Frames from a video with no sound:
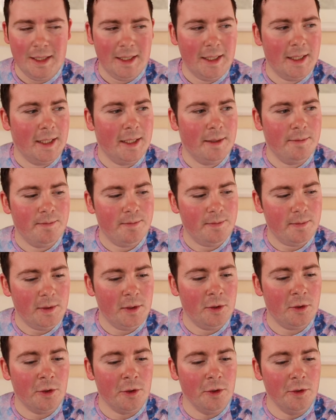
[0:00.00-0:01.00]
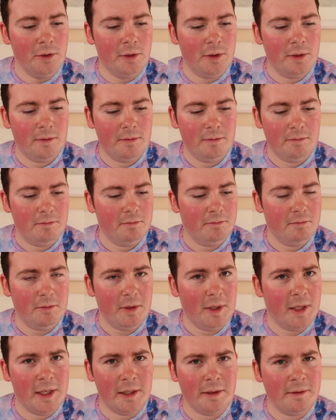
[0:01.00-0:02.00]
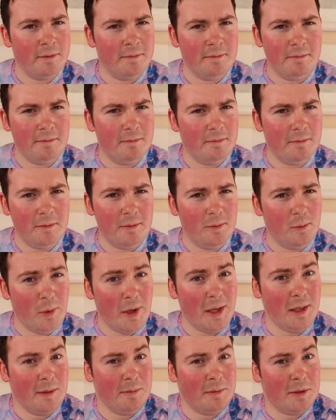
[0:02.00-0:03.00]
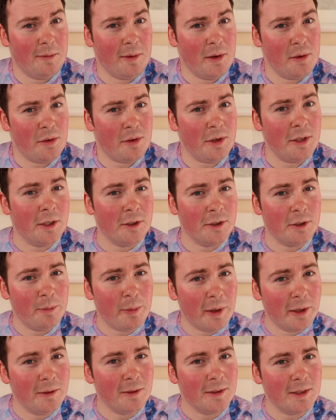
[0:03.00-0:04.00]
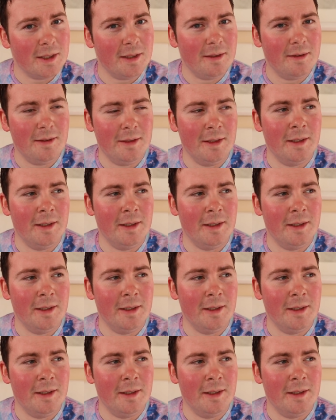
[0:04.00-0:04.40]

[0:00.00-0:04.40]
You could earn well up to about £300